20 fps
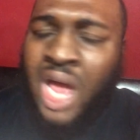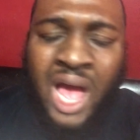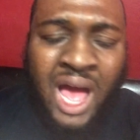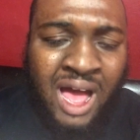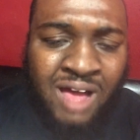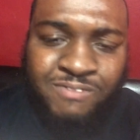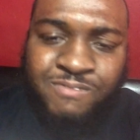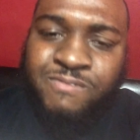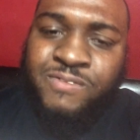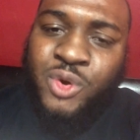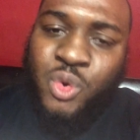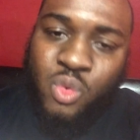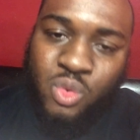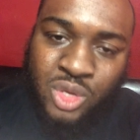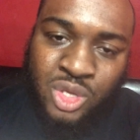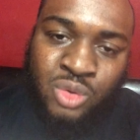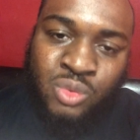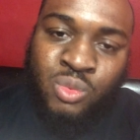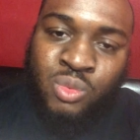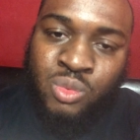I feel
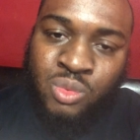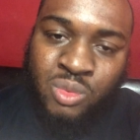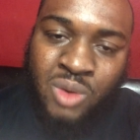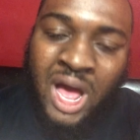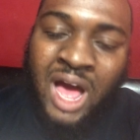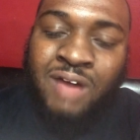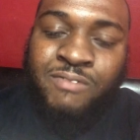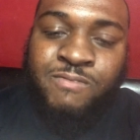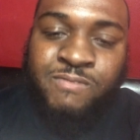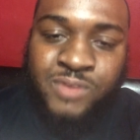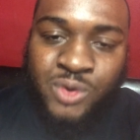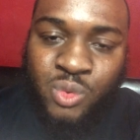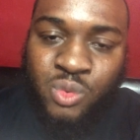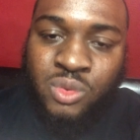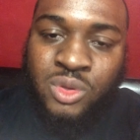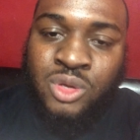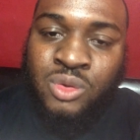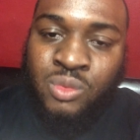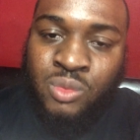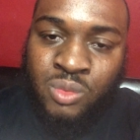you. I
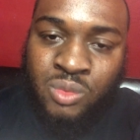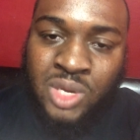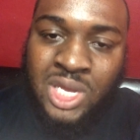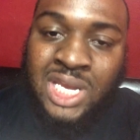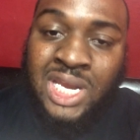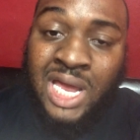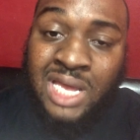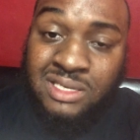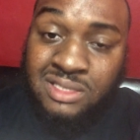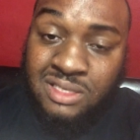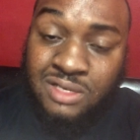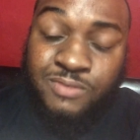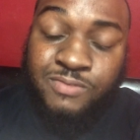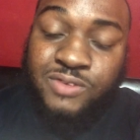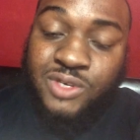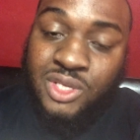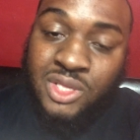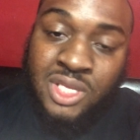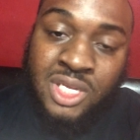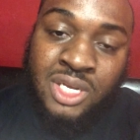feel you, and I
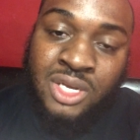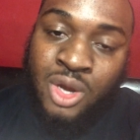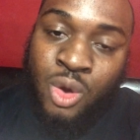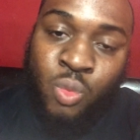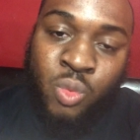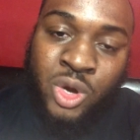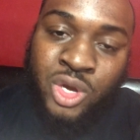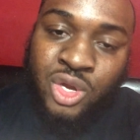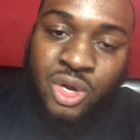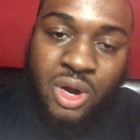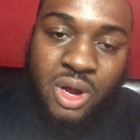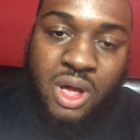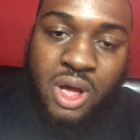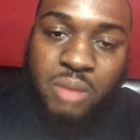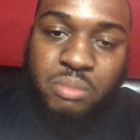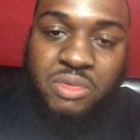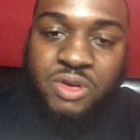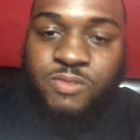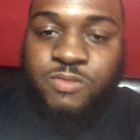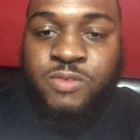definitely know where you're
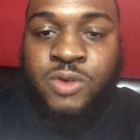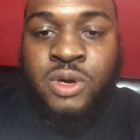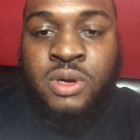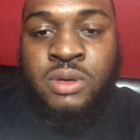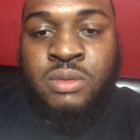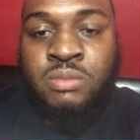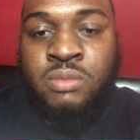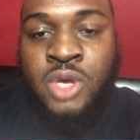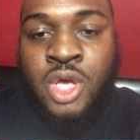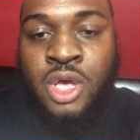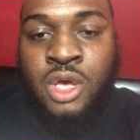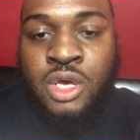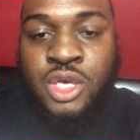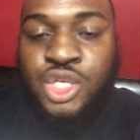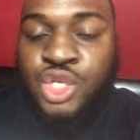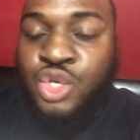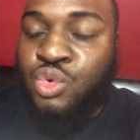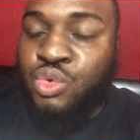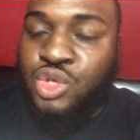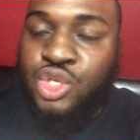coming from.
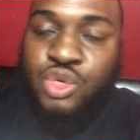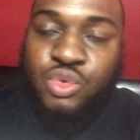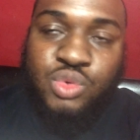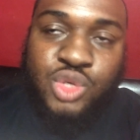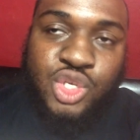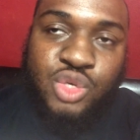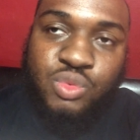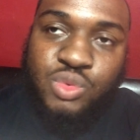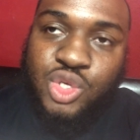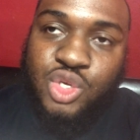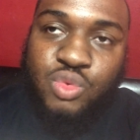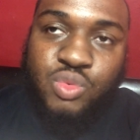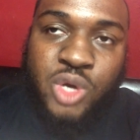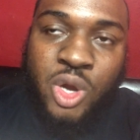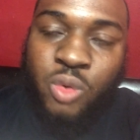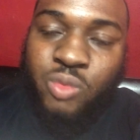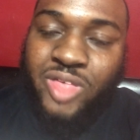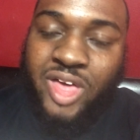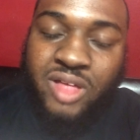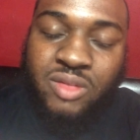You you you you
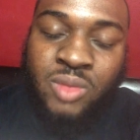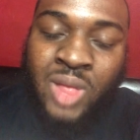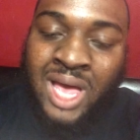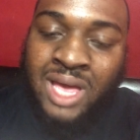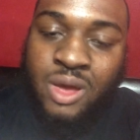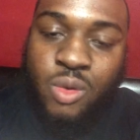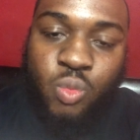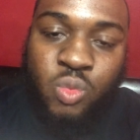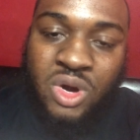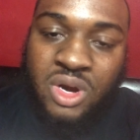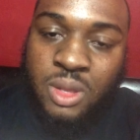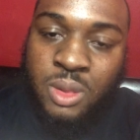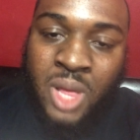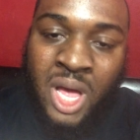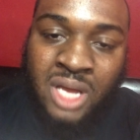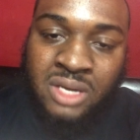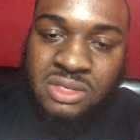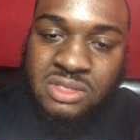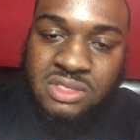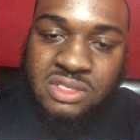know that like with a
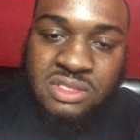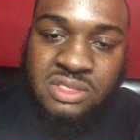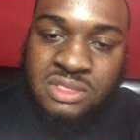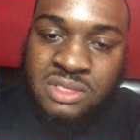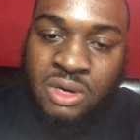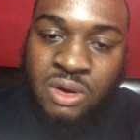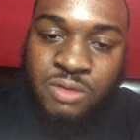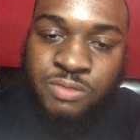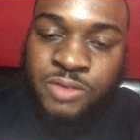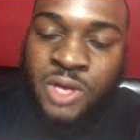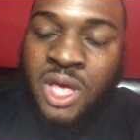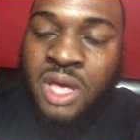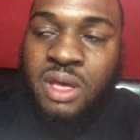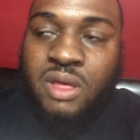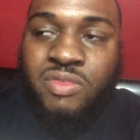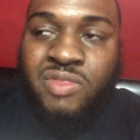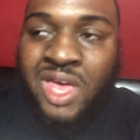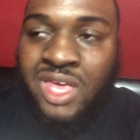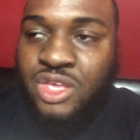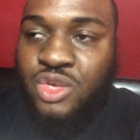lot of stuff
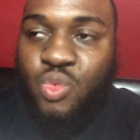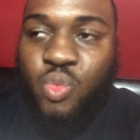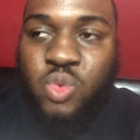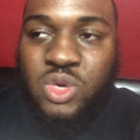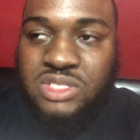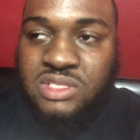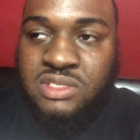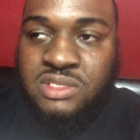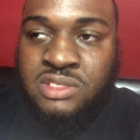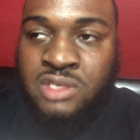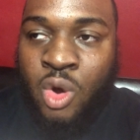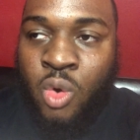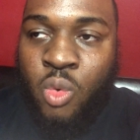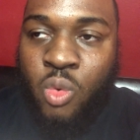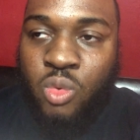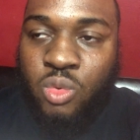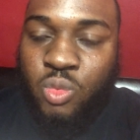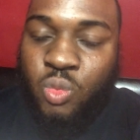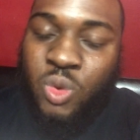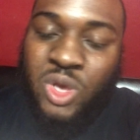that you was
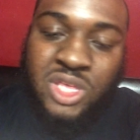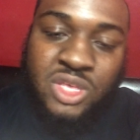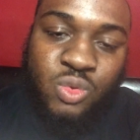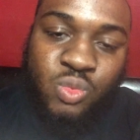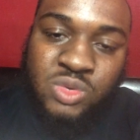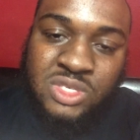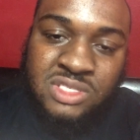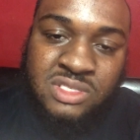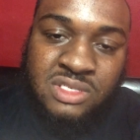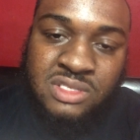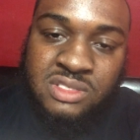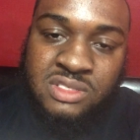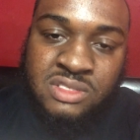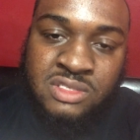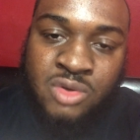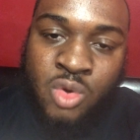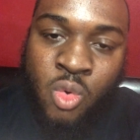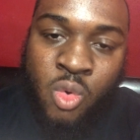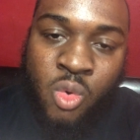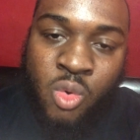told when you was in
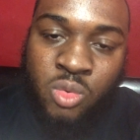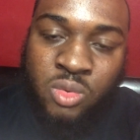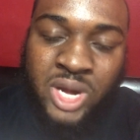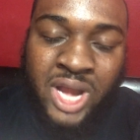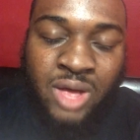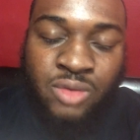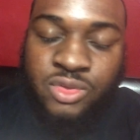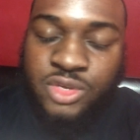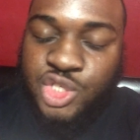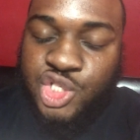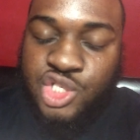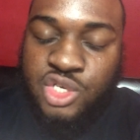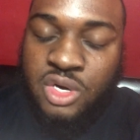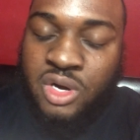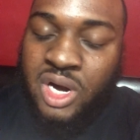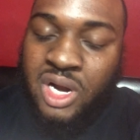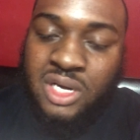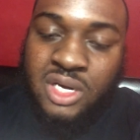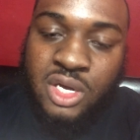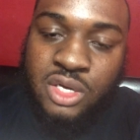school, now that you're
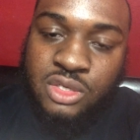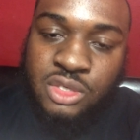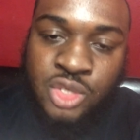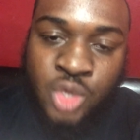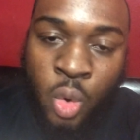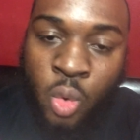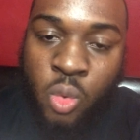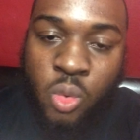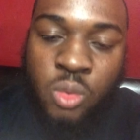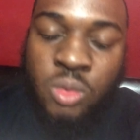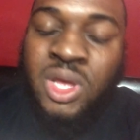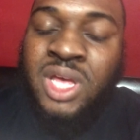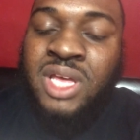an adult,